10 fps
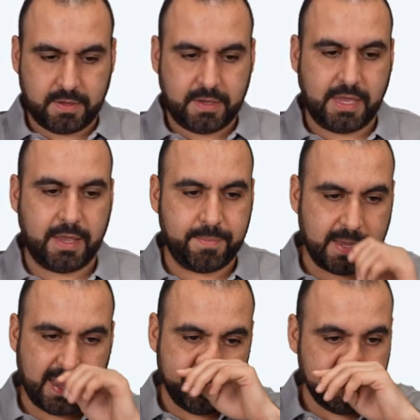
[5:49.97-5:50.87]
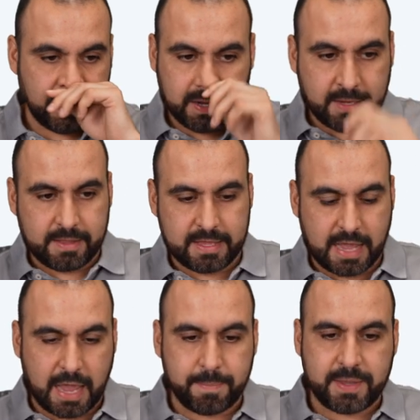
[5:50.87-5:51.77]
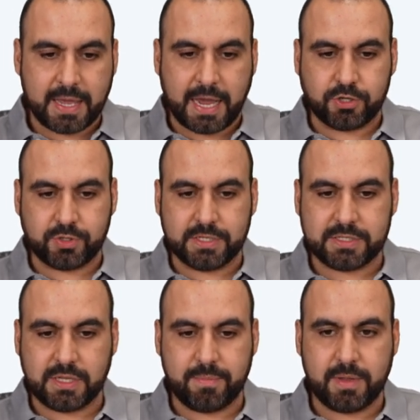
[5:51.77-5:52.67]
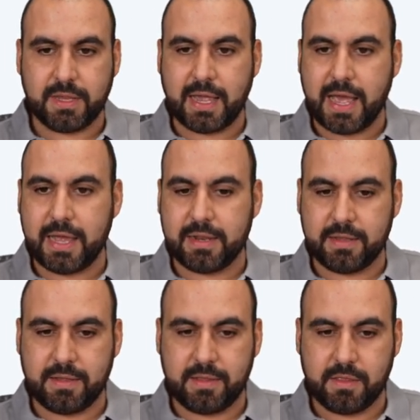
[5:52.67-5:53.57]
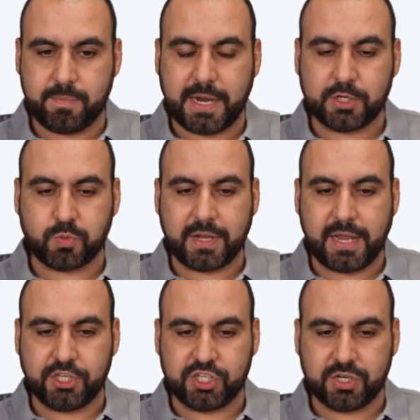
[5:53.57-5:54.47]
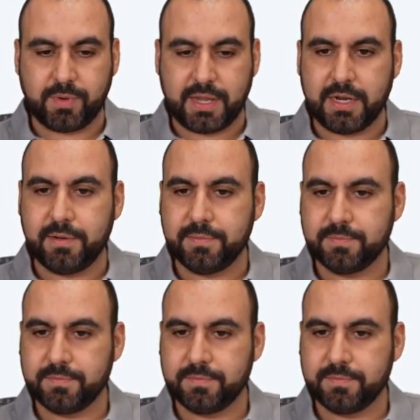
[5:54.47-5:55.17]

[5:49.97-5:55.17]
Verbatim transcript: K V M, the I P address. Let me add password that I generated,